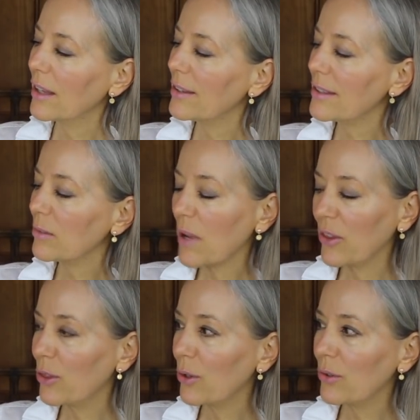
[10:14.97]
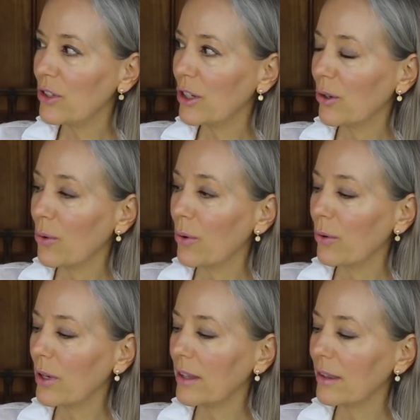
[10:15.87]
This is my third year
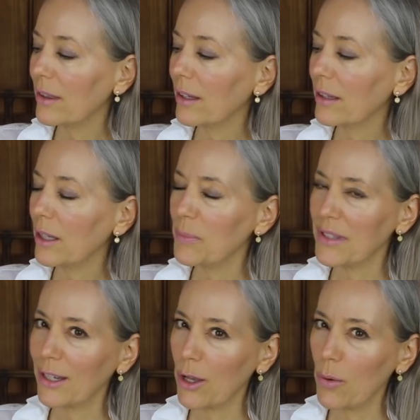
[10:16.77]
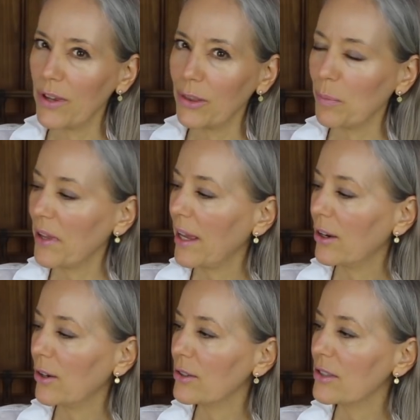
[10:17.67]
ordering the clips that go with the
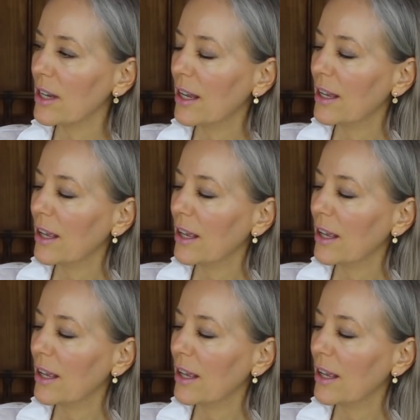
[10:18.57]
planners.